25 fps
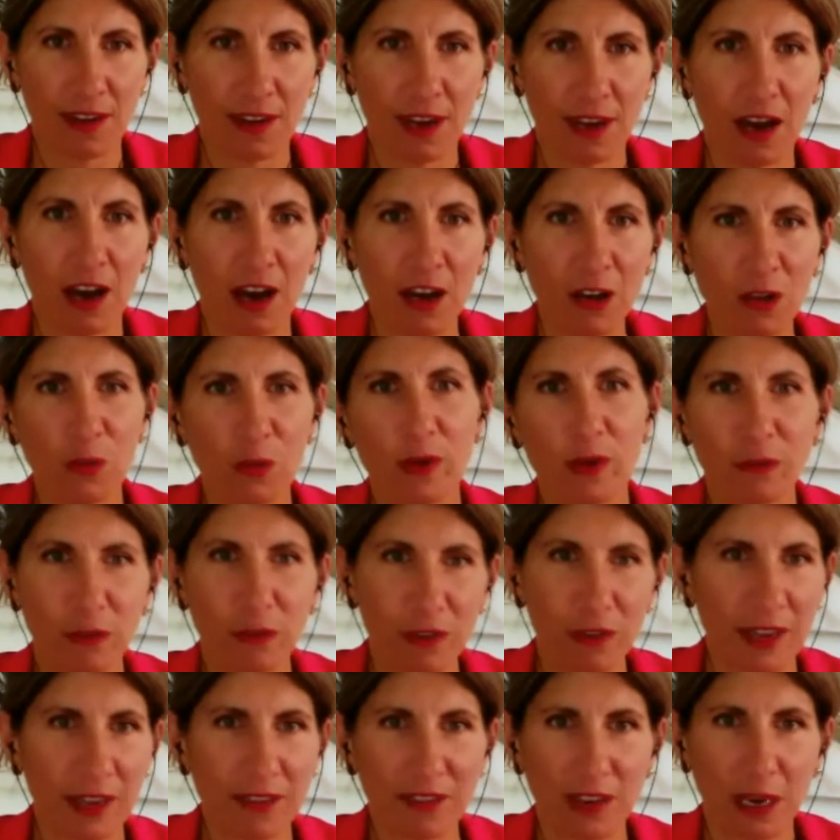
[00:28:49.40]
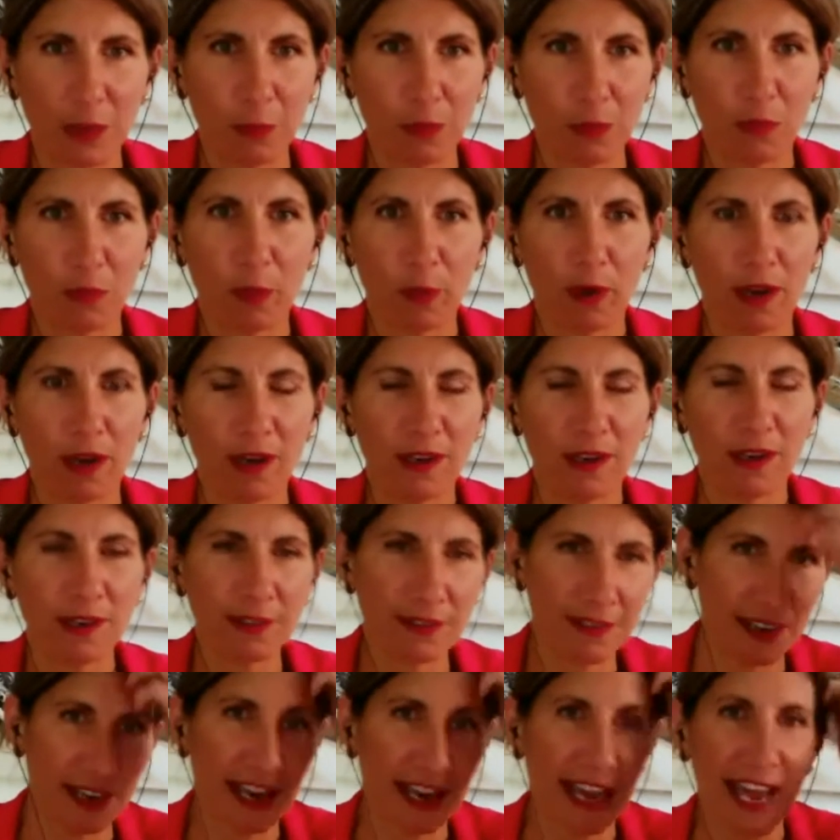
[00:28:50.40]
hungry for that type of
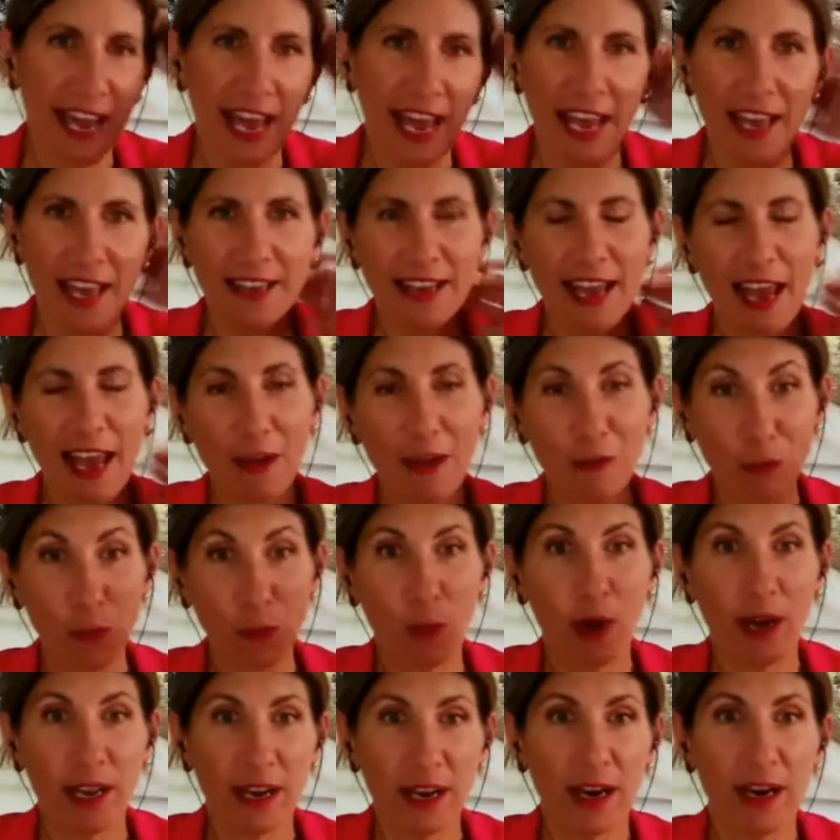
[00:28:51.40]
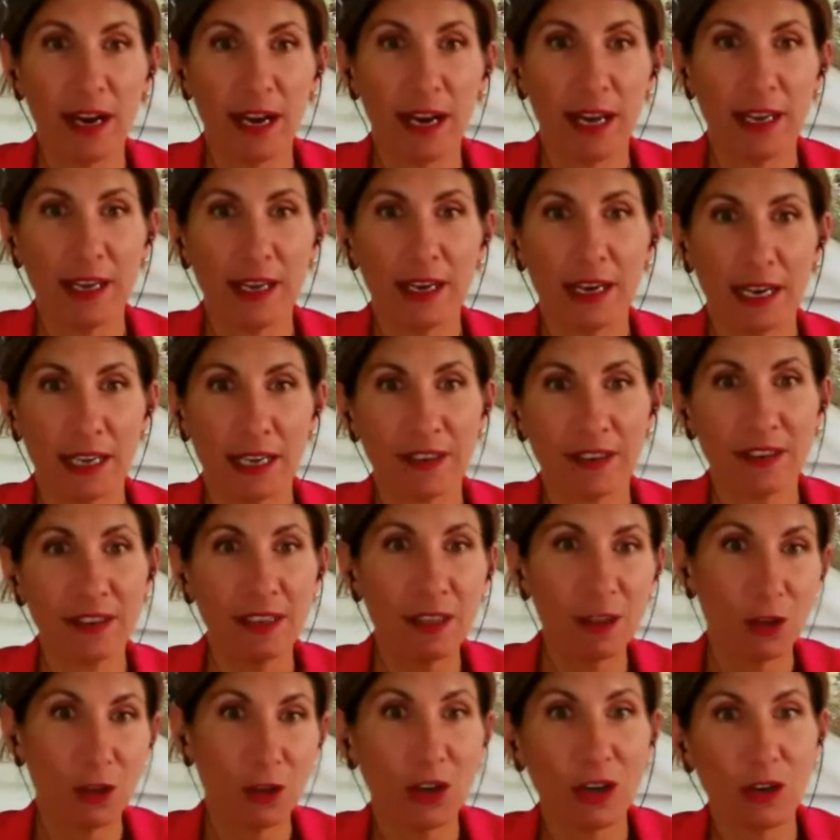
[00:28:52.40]
product. And FYI, I
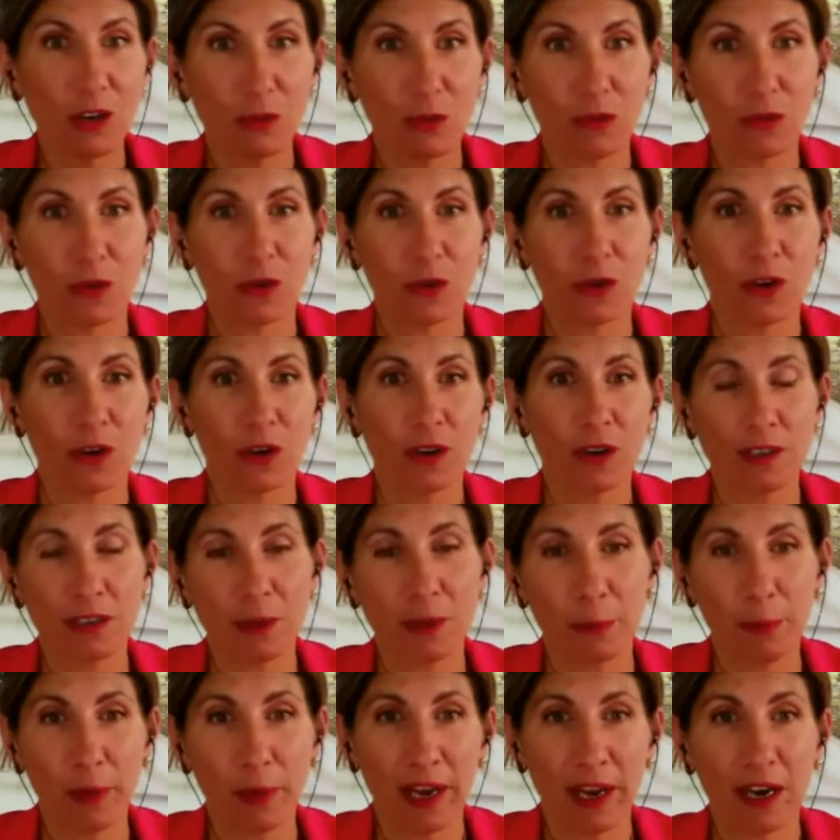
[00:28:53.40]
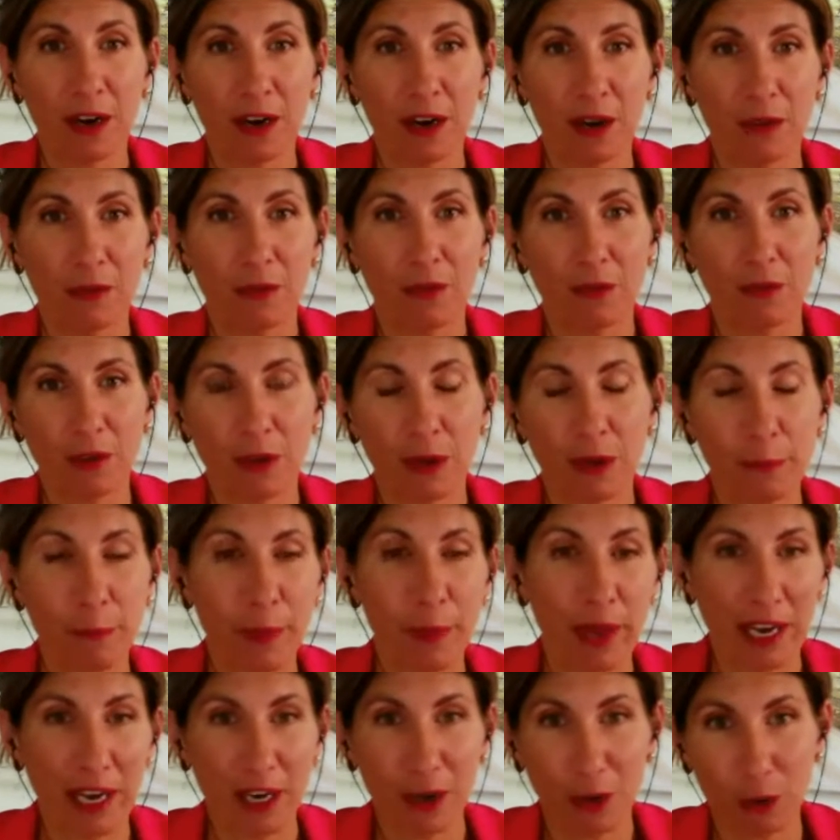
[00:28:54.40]
did look for
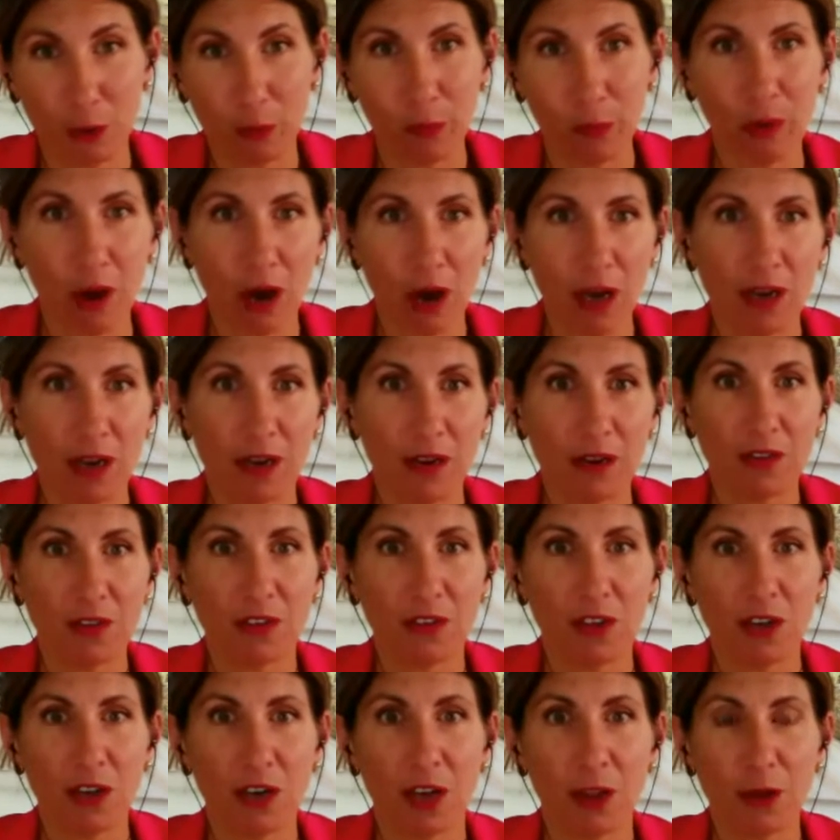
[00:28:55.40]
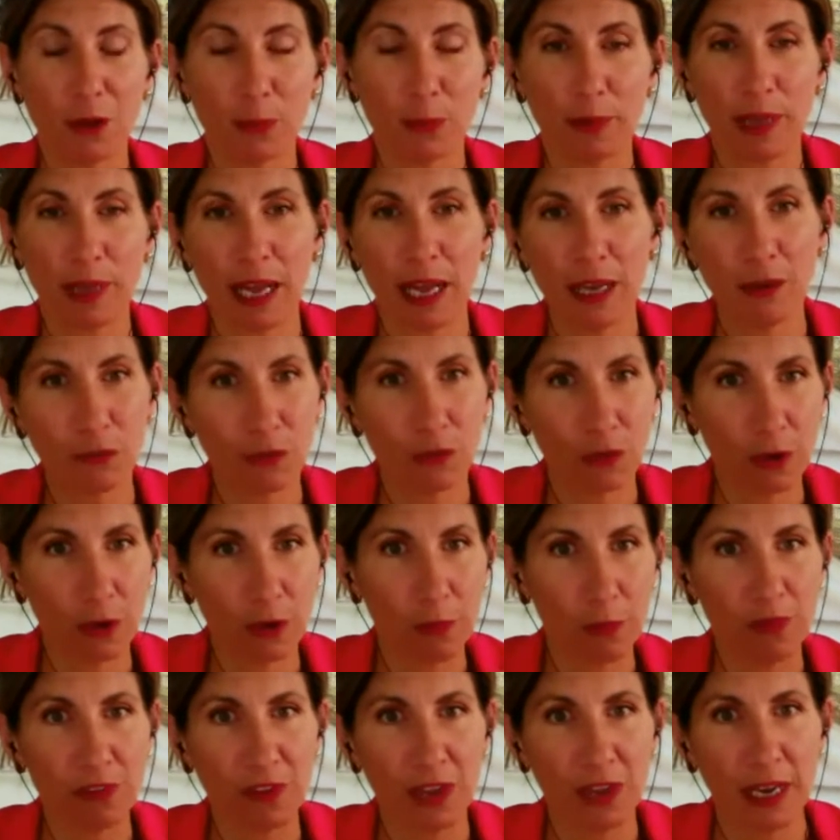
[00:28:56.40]
competitor products on other
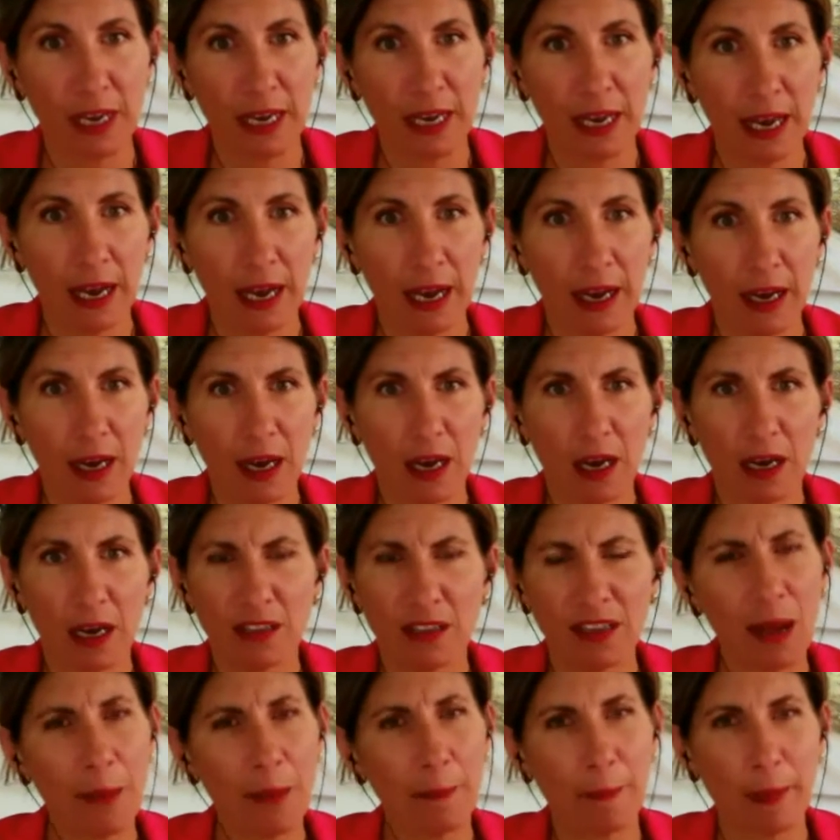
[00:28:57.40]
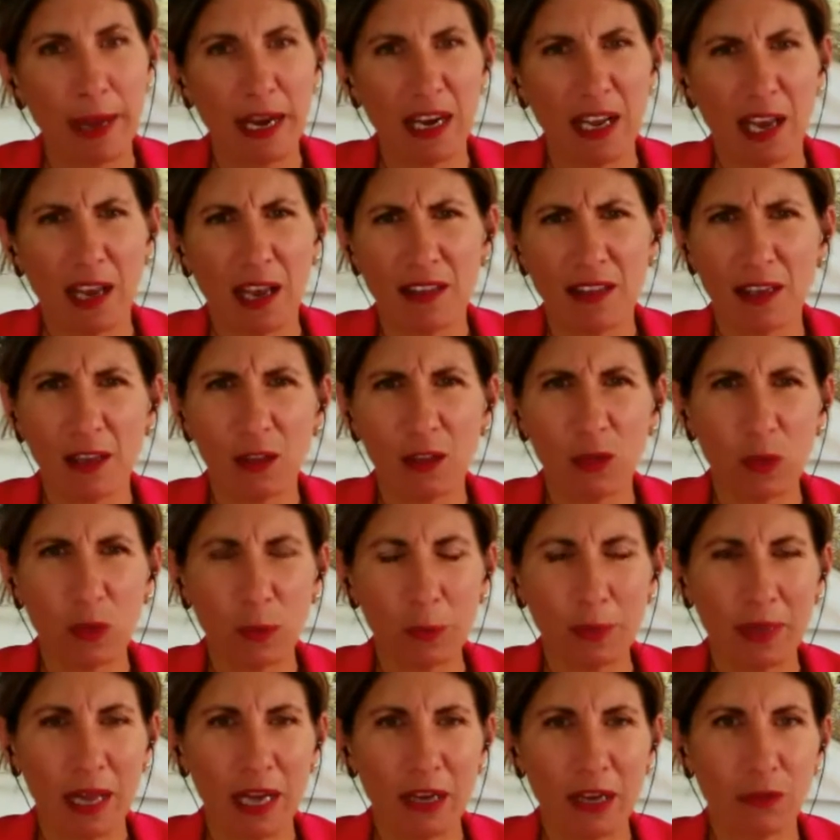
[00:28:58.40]
platforms. Not many, I think 3
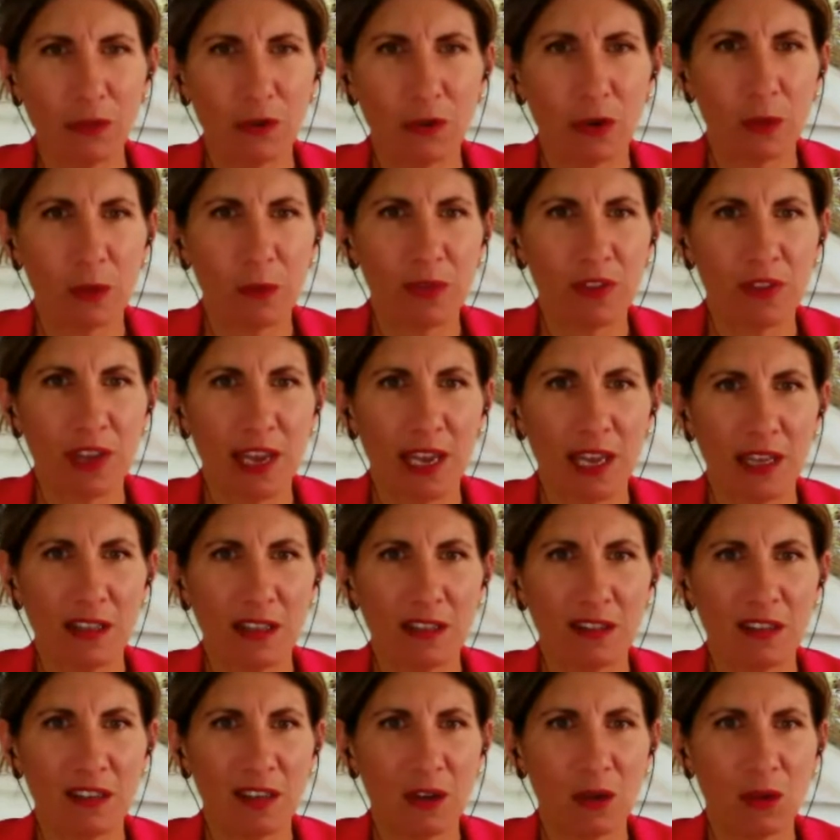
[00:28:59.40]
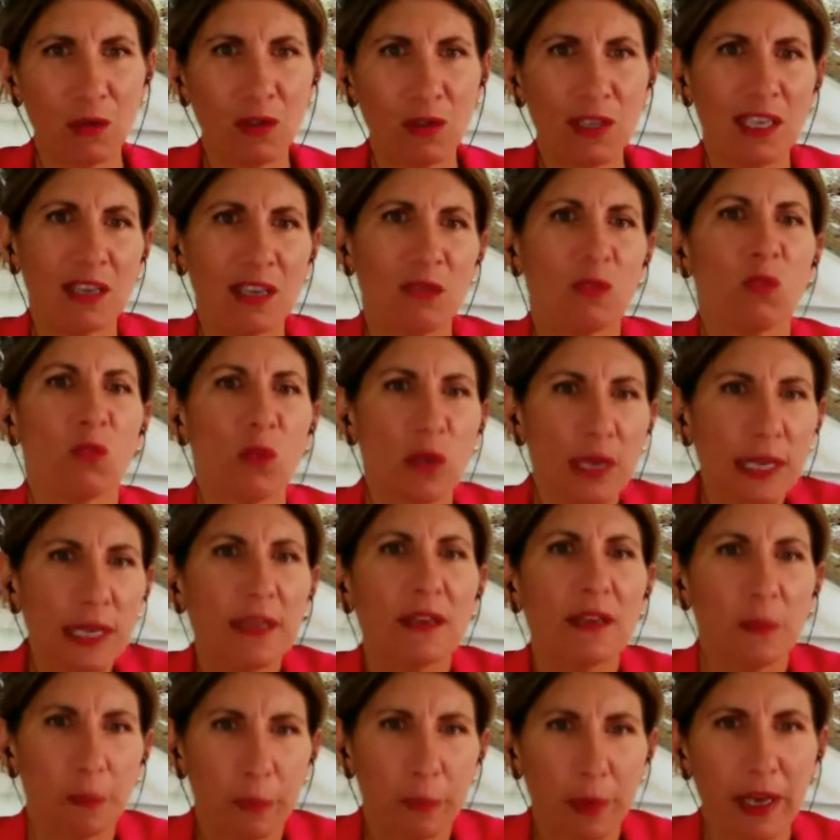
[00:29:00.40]
platforms. And the only
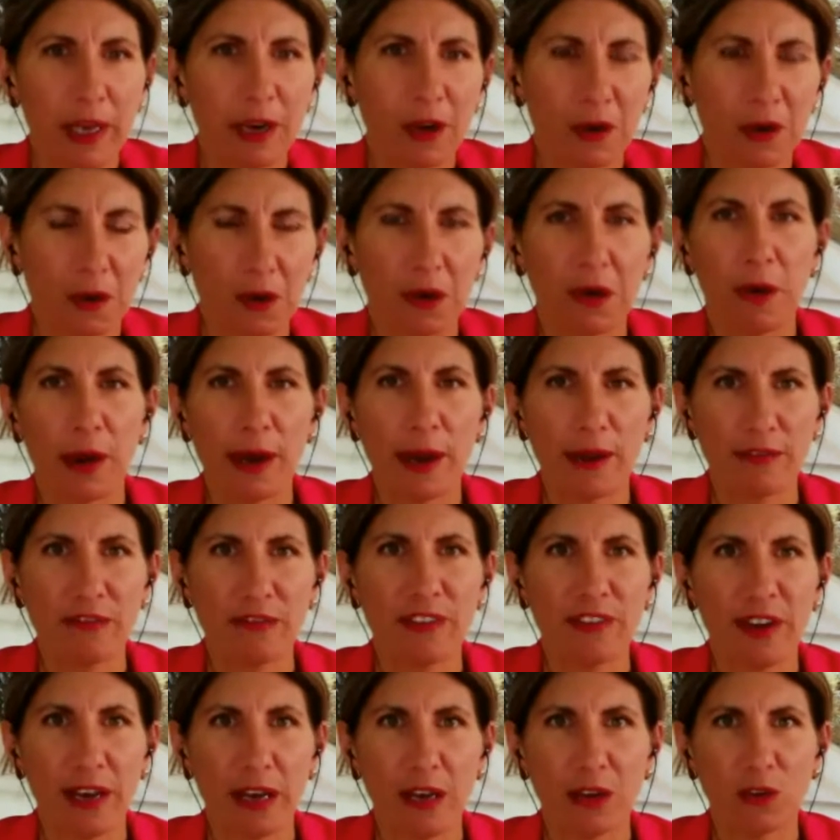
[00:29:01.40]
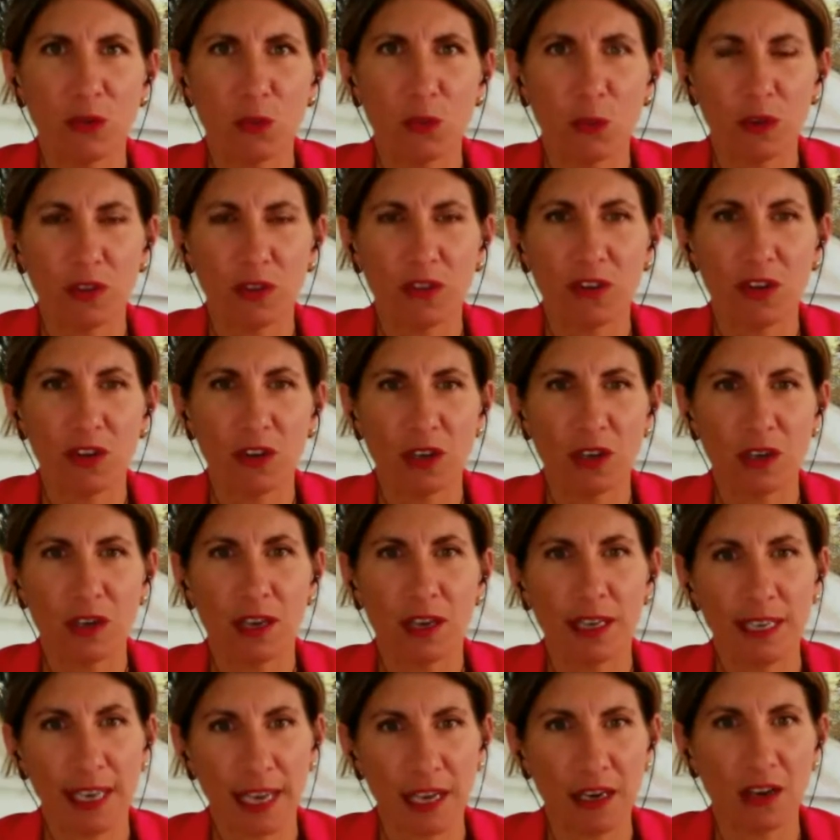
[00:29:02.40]
real competitor I found was
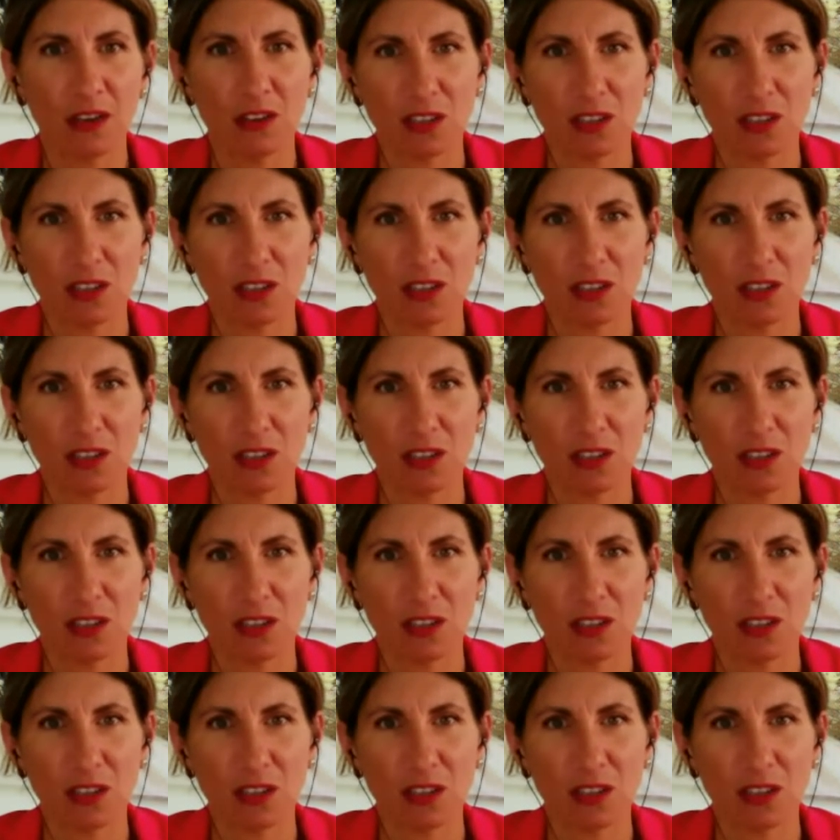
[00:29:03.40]
again on